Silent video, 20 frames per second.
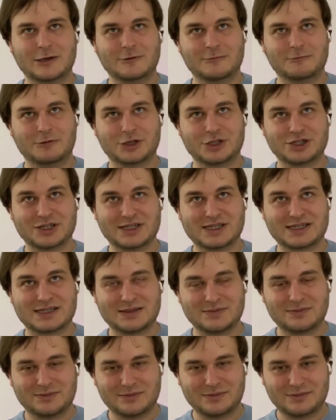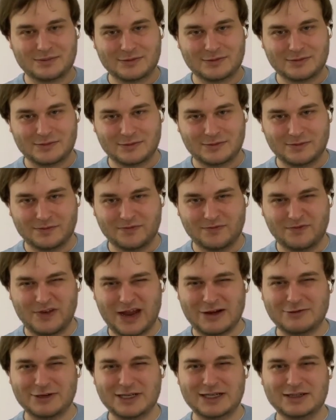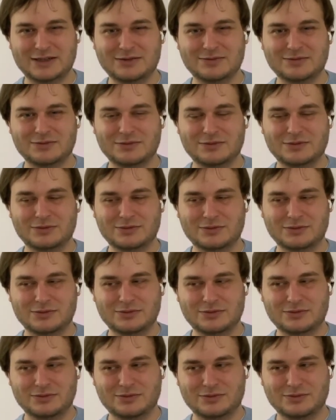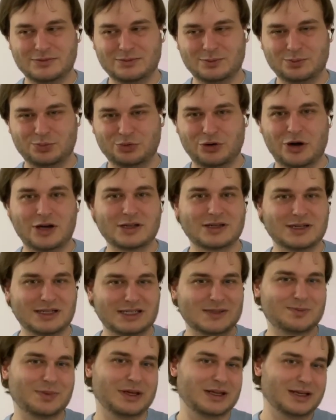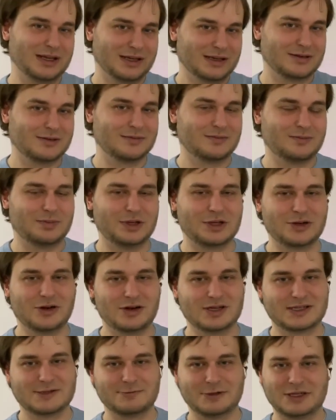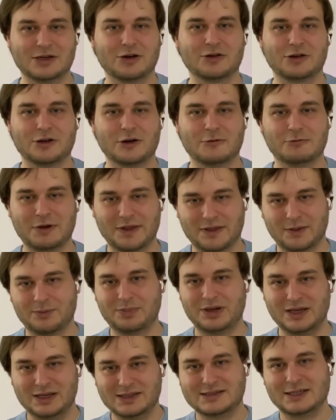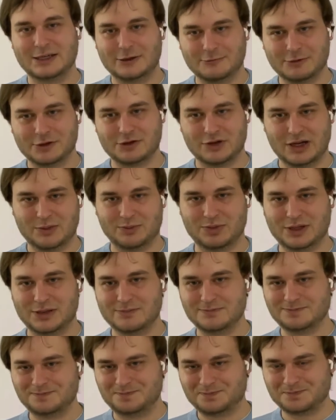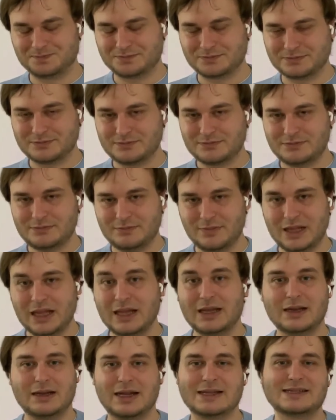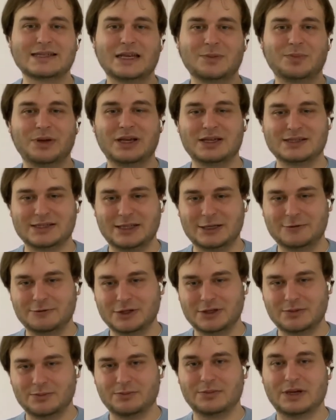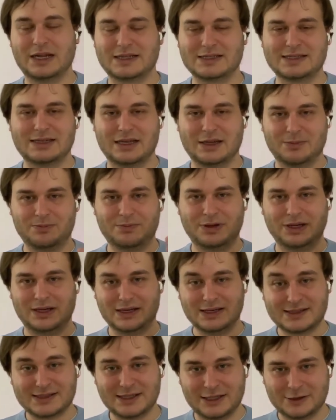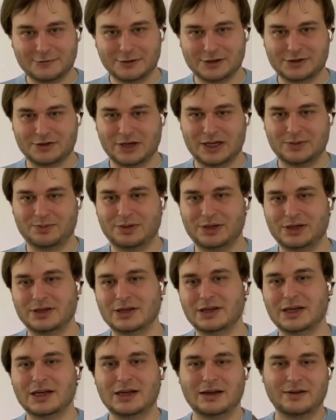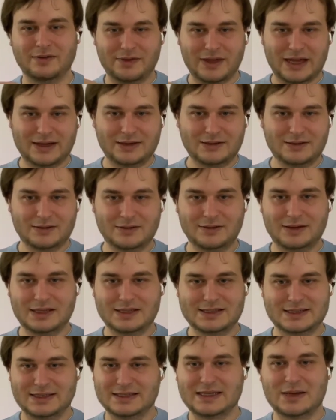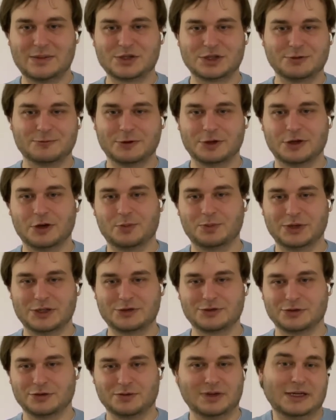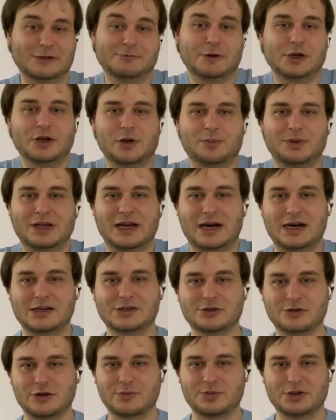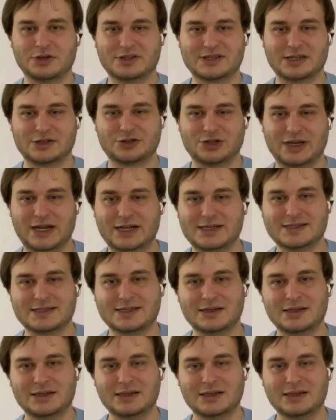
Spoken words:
which is very broadly speaking because we don't know whether P is equal to NP. Let's say P is equal to NP, then this assumption would not be true. It would not be hard to compute such an X,